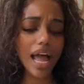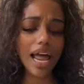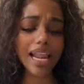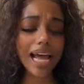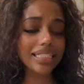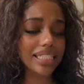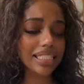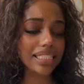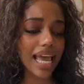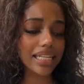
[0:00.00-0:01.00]
And I
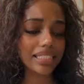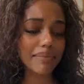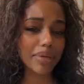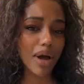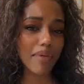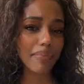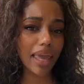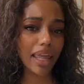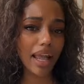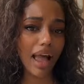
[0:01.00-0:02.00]
just said some of y'all
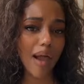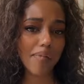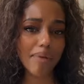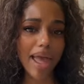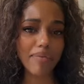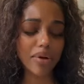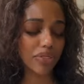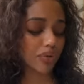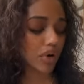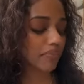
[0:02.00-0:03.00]
may have
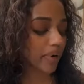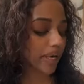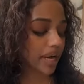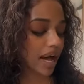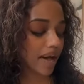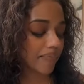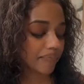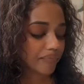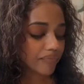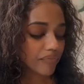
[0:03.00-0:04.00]
went through a breakup
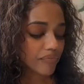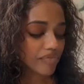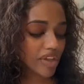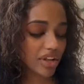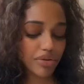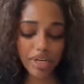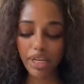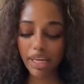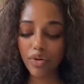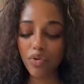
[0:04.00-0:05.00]
and you need
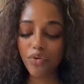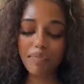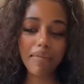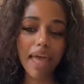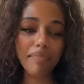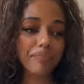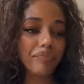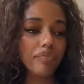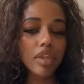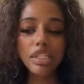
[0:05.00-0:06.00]
to heal from that.
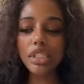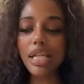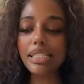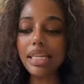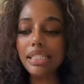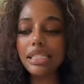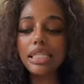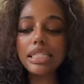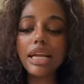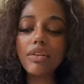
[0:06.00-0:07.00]
So let's get into
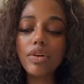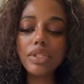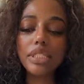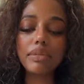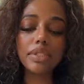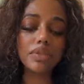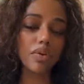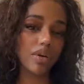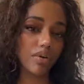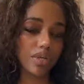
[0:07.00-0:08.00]
the tarot and see what's
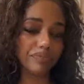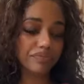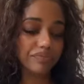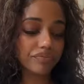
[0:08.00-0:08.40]
going on.